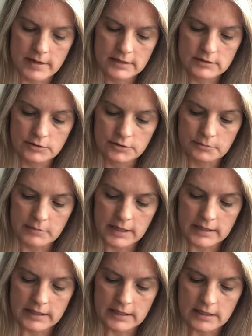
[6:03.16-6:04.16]
makes good
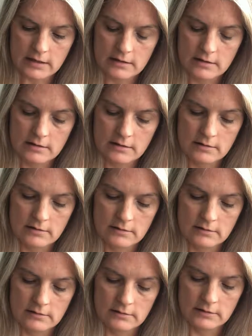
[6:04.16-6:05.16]
money,
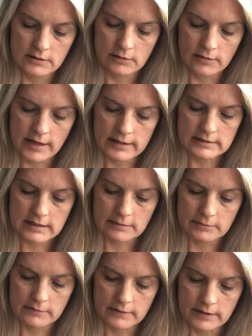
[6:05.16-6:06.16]
you know, that
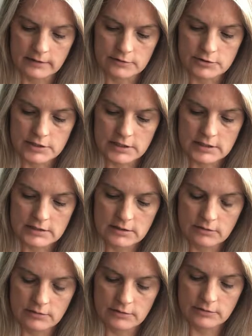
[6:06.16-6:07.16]
type of energy.
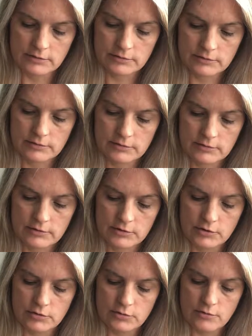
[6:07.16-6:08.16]
So there,
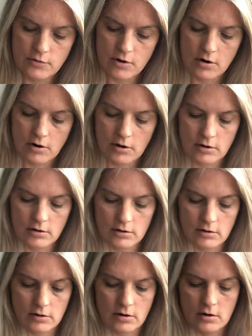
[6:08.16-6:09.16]
you are,
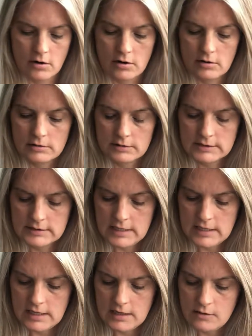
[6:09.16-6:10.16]
are
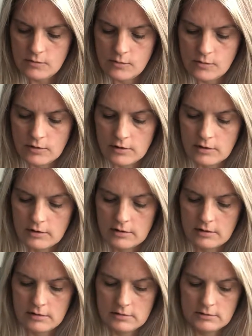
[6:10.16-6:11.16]
seeking or
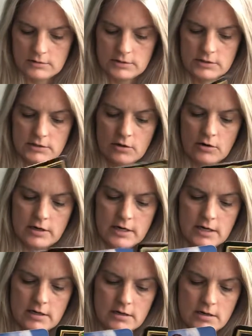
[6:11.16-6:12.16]

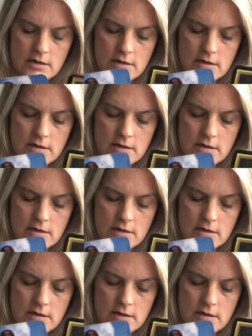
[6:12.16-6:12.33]
starting